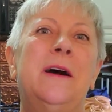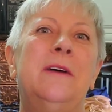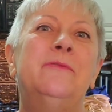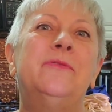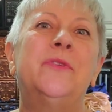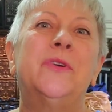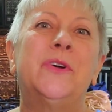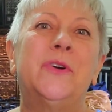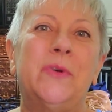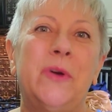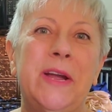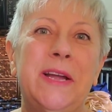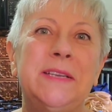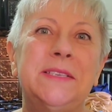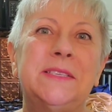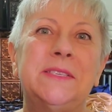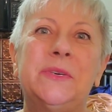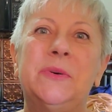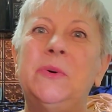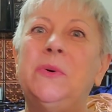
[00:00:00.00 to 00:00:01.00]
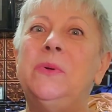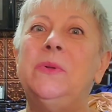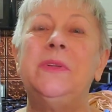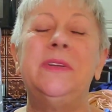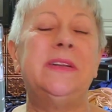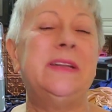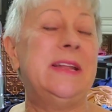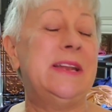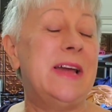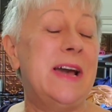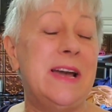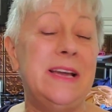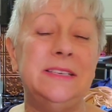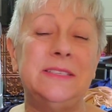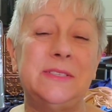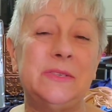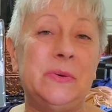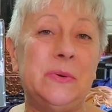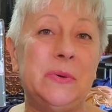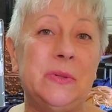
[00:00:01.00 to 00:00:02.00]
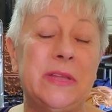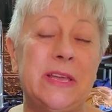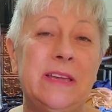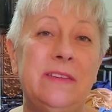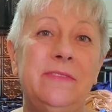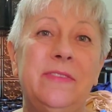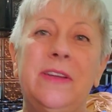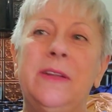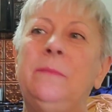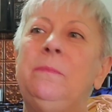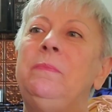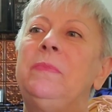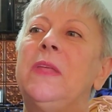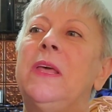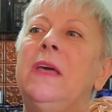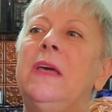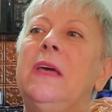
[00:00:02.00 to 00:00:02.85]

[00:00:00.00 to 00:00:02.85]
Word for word: uh, for grade school and, and high school even,